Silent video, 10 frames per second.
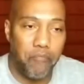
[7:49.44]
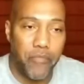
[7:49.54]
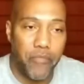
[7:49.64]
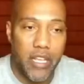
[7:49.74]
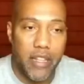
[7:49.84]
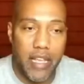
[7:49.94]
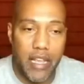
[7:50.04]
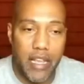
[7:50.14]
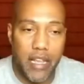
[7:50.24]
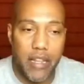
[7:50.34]

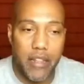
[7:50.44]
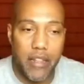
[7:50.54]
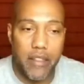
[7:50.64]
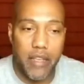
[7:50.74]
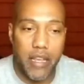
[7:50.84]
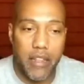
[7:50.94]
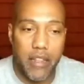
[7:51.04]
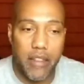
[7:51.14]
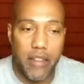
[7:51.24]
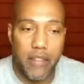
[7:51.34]
The
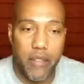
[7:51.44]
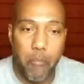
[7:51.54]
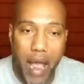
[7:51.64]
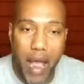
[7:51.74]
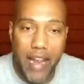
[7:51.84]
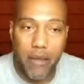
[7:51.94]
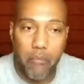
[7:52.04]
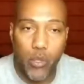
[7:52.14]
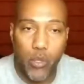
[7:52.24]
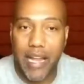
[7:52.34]
bank
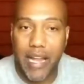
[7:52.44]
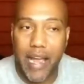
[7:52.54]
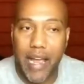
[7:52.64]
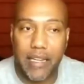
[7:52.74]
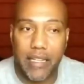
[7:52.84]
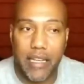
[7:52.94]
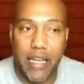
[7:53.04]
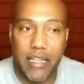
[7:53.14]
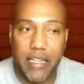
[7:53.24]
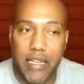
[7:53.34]
most likely is
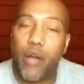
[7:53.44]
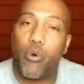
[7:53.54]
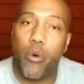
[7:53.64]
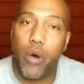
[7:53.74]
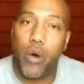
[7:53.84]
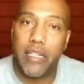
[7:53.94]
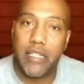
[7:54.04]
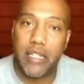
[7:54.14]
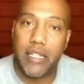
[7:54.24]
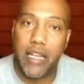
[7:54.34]
not going to want to
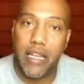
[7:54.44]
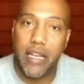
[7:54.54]
see,